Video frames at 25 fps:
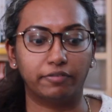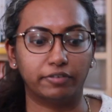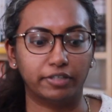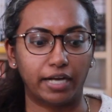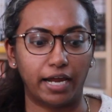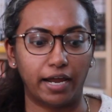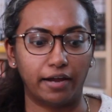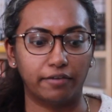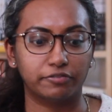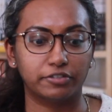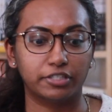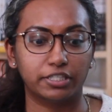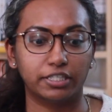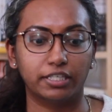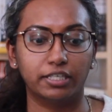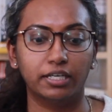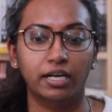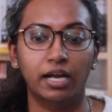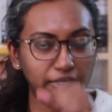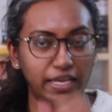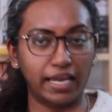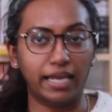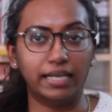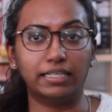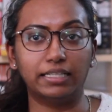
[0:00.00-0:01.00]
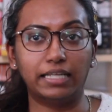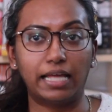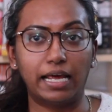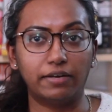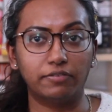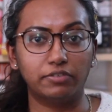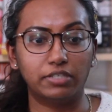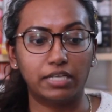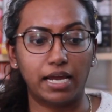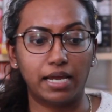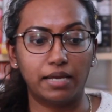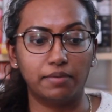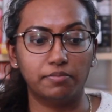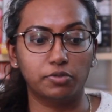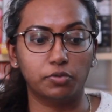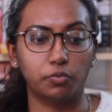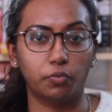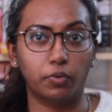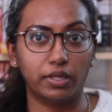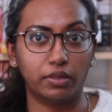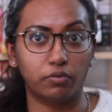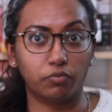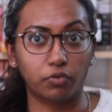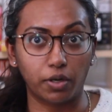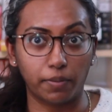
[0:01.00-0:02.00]
ever after. And a lot of times
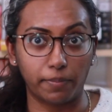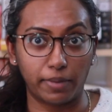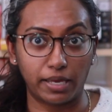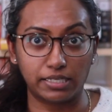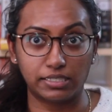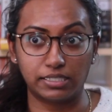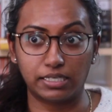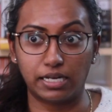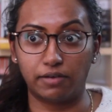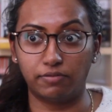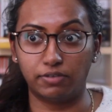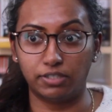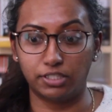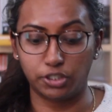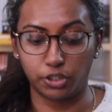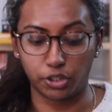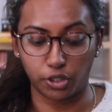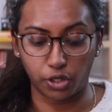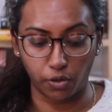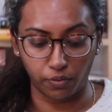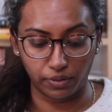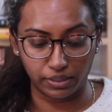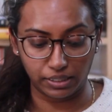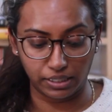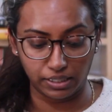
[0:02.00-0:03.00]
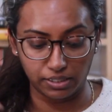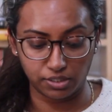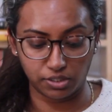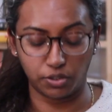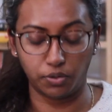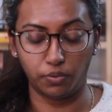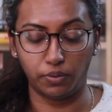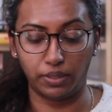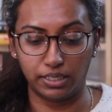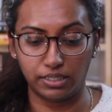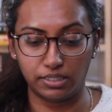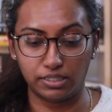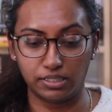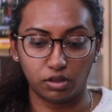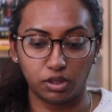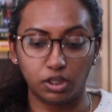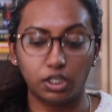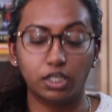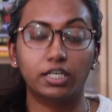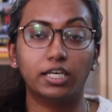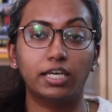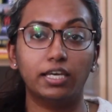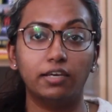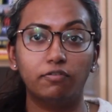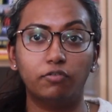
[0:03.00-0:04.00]
with romance novels, you're going into it
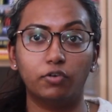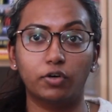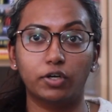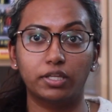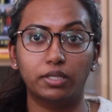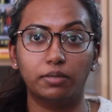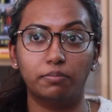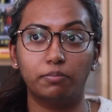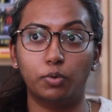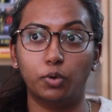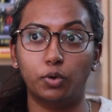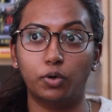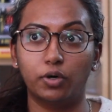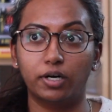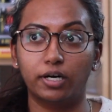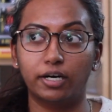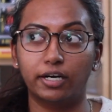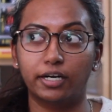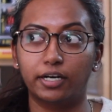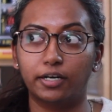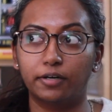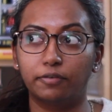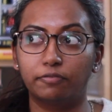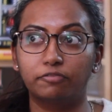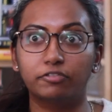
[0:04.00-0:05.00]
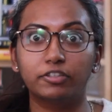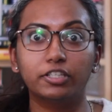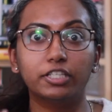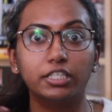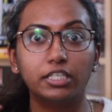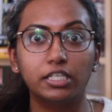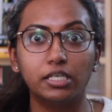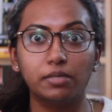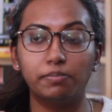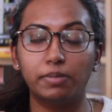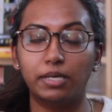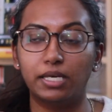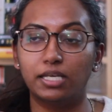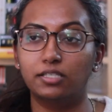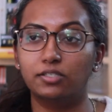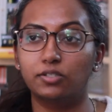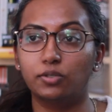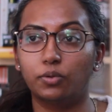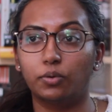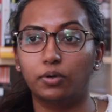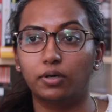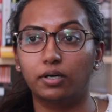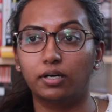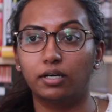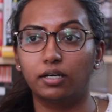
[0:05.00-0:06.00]
looking for the more flirty bits
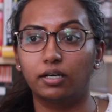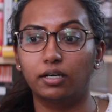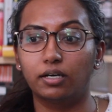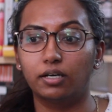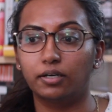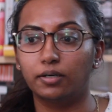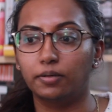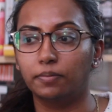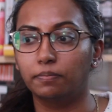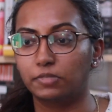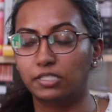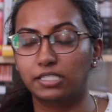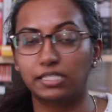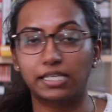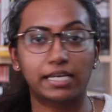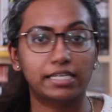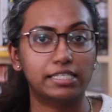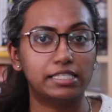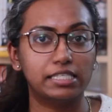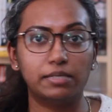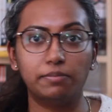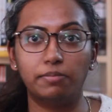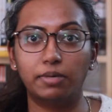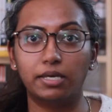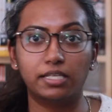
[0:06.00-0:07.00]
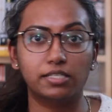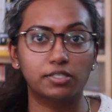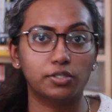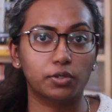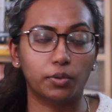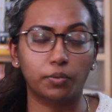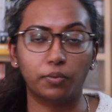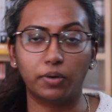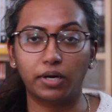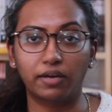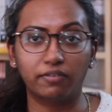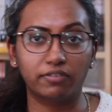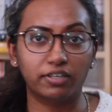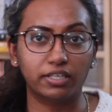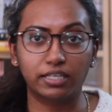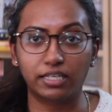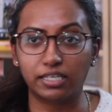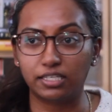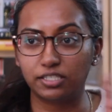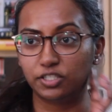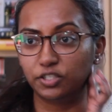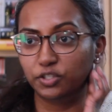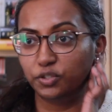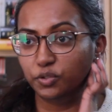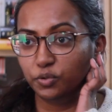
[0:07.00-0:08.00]
or sexy bits or whatever it
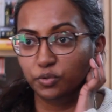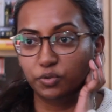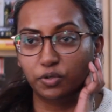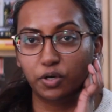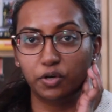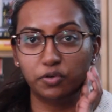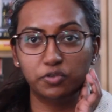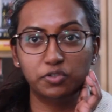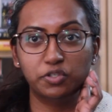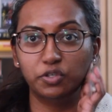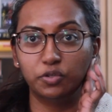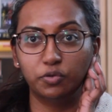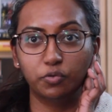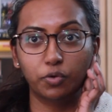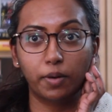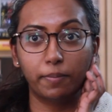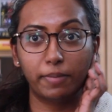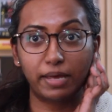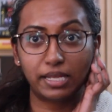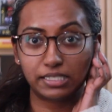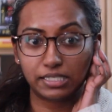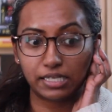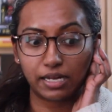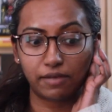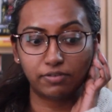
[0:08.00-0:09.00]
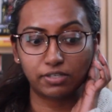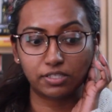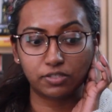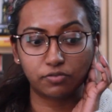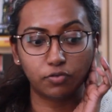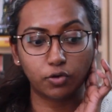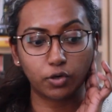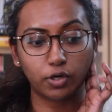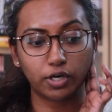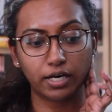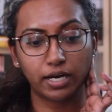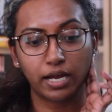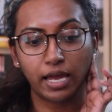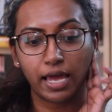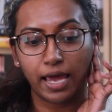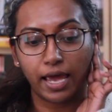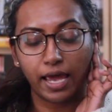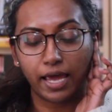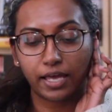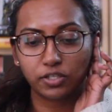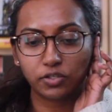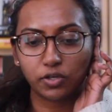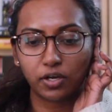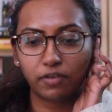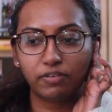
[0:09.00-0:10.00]
is you go to romance novels for.
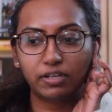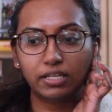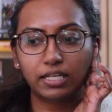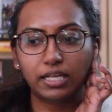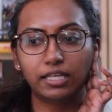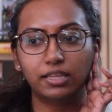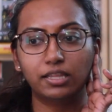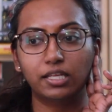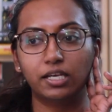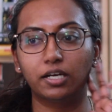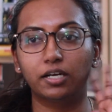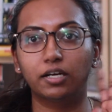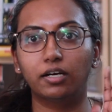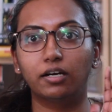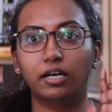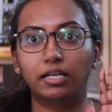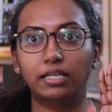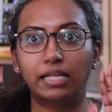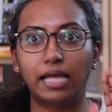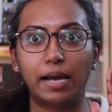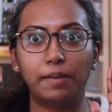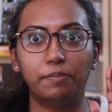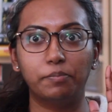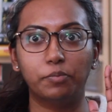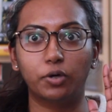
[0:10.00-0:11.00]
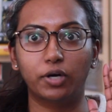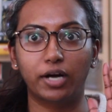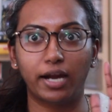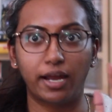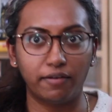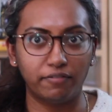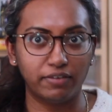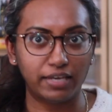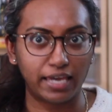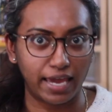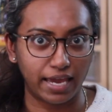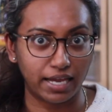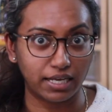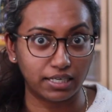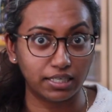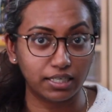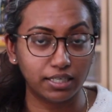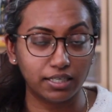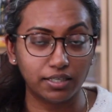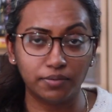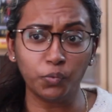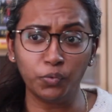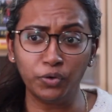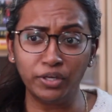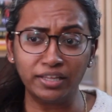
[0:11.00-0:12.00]
And so I feel like they're a lot more
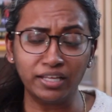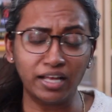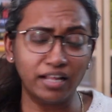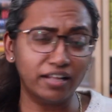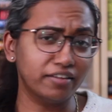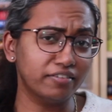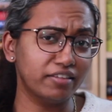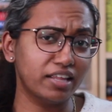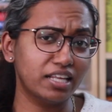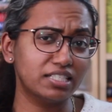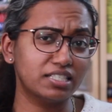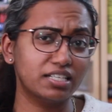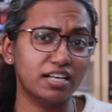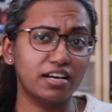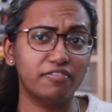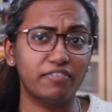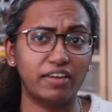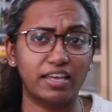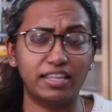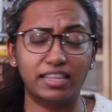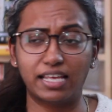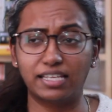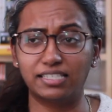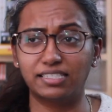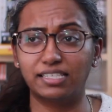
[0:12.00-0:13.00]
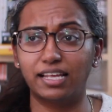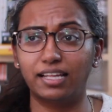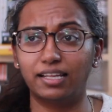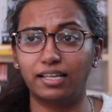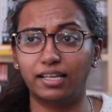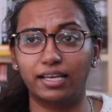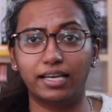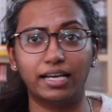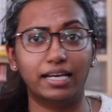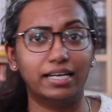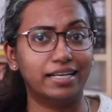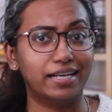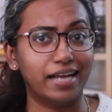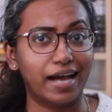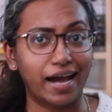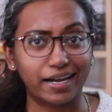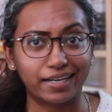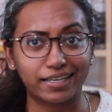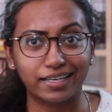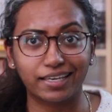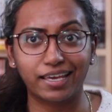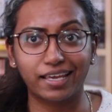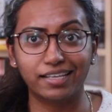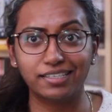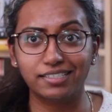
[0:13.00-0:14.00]
heavy-handed with all of that stuff. And that's not like a
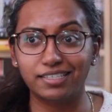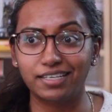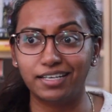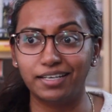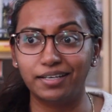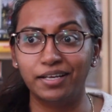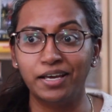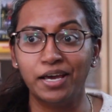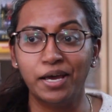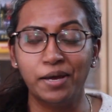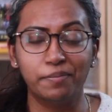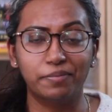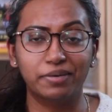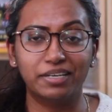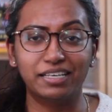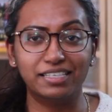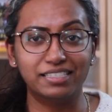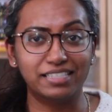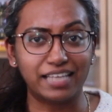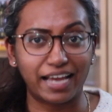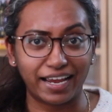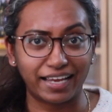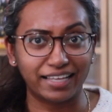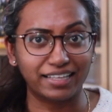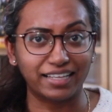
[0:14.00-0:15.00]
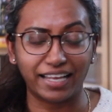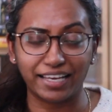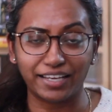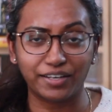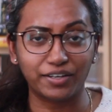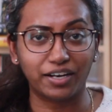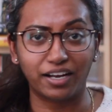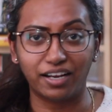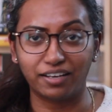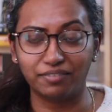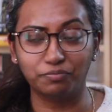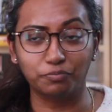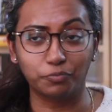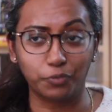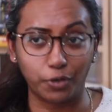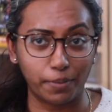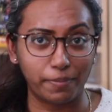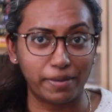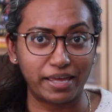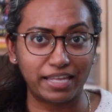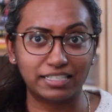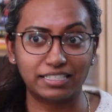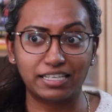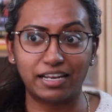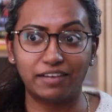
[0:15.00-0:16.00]
knock against it, because I like
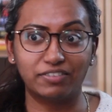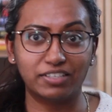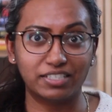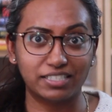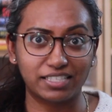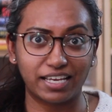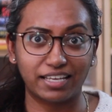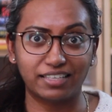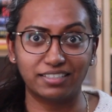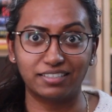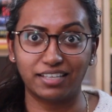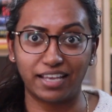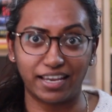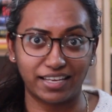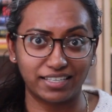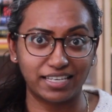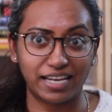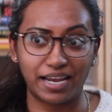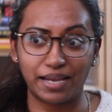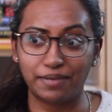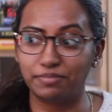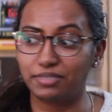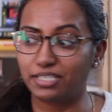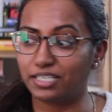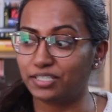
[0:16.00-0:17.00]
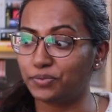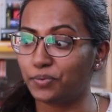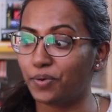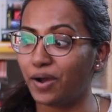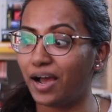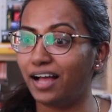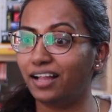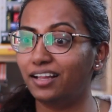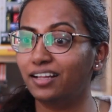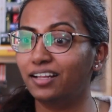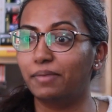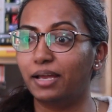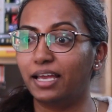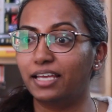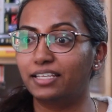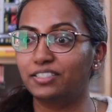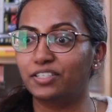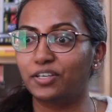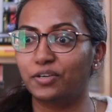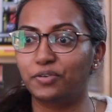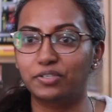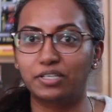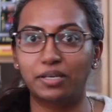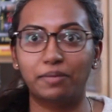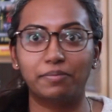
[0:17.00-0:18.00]
romance novels at times as well. And
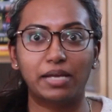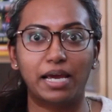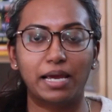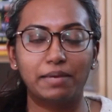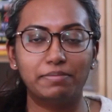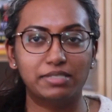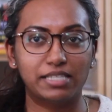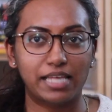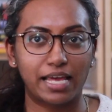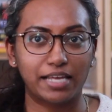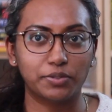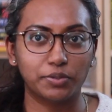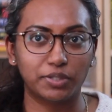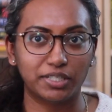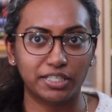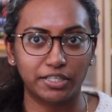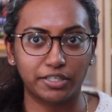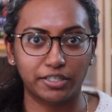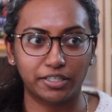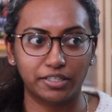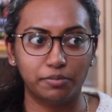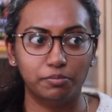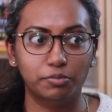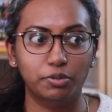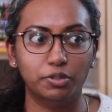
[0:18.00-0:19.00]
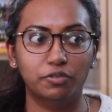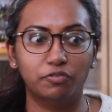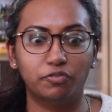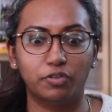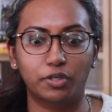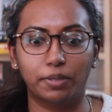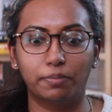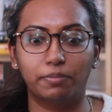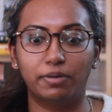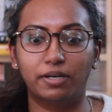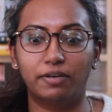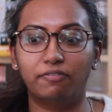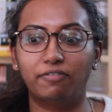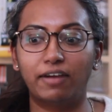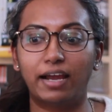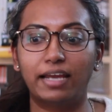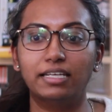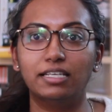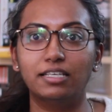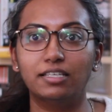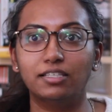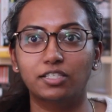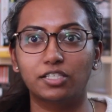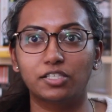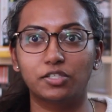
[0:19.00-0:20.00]
so sometimes that's what you're in the mood for. But
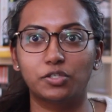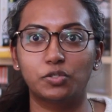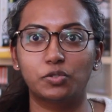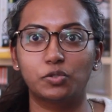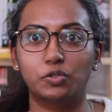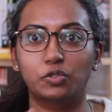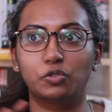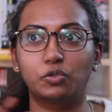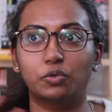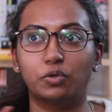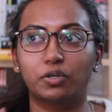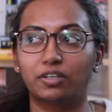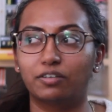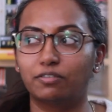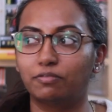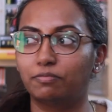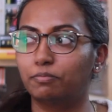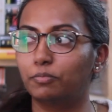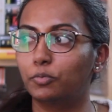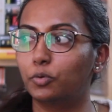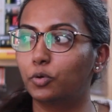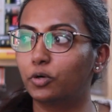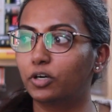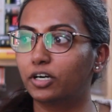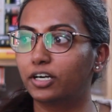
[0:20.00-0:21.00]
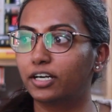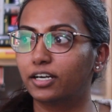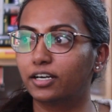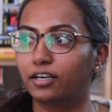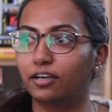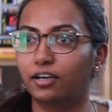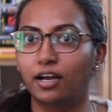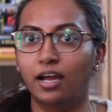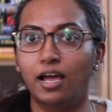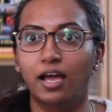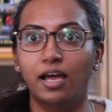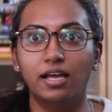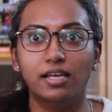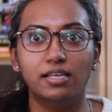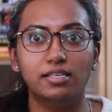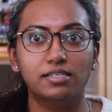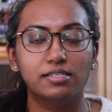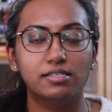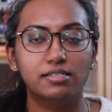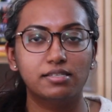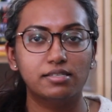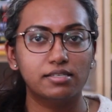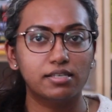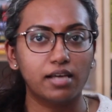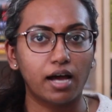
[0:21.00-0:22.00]
finding this sort of more
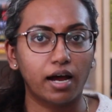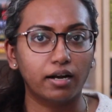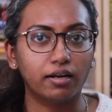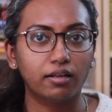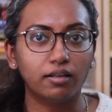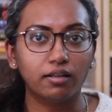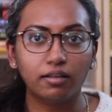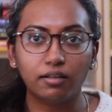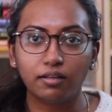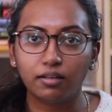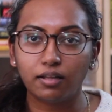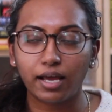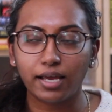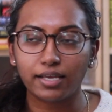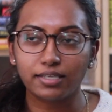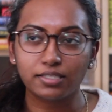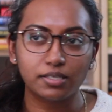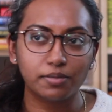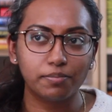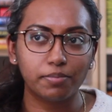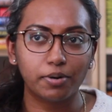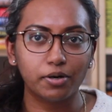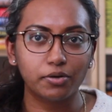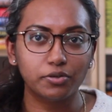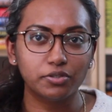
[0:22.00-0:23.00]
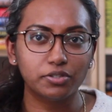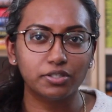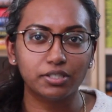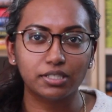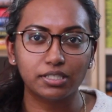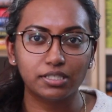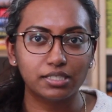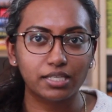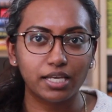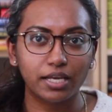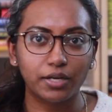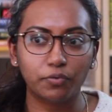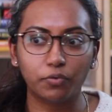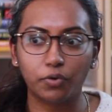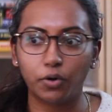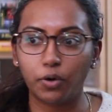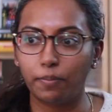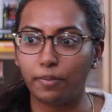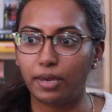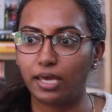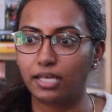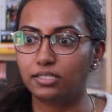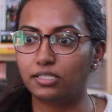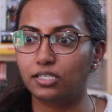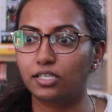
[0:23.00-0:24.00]
subtle, I suppose you could say,
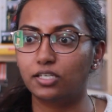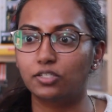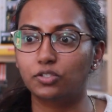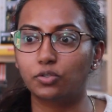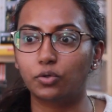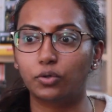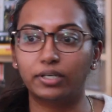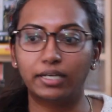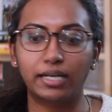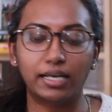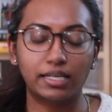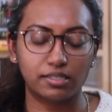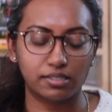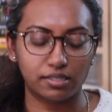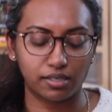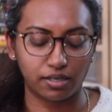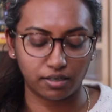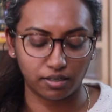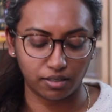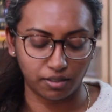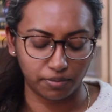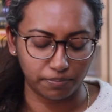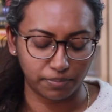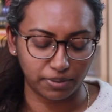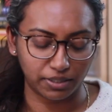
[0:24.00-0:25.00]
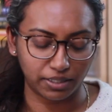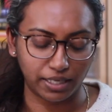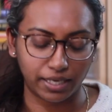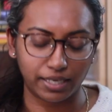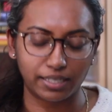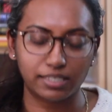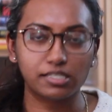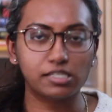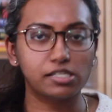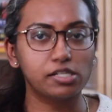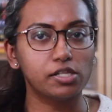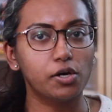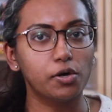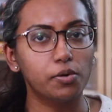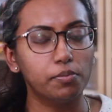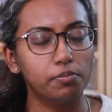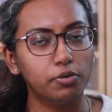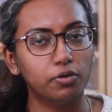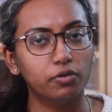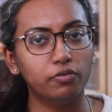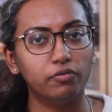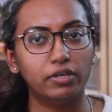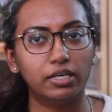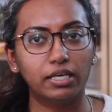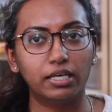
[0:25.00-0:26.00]
romances, or not subtle, but like slow
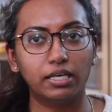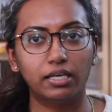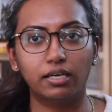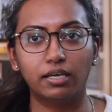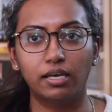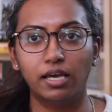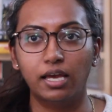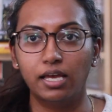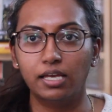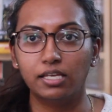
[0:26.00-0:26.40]
moving,